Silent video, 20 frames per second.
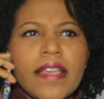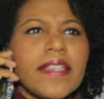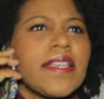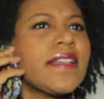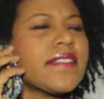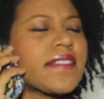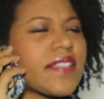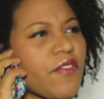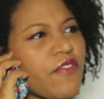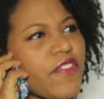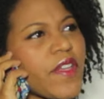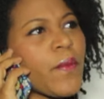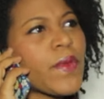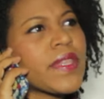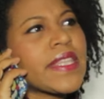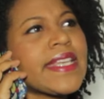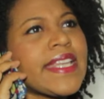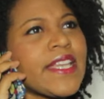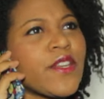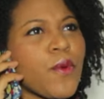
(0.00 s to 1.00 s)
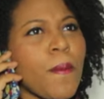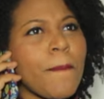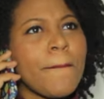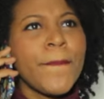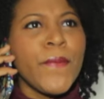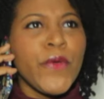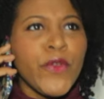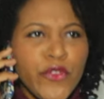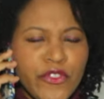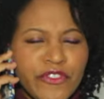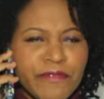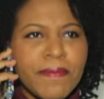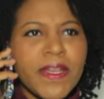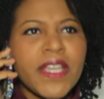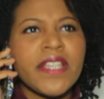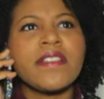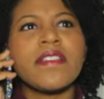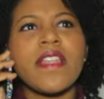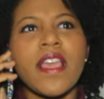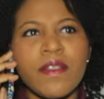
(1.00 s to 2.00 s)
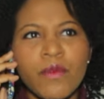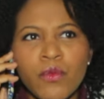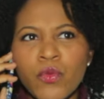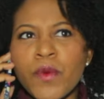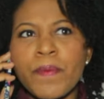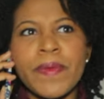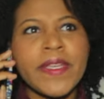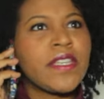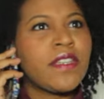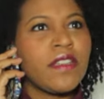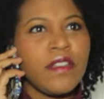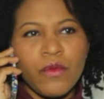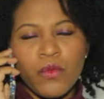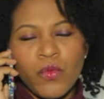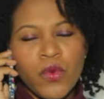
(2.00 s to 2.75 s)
Yeah, something with a little movement will be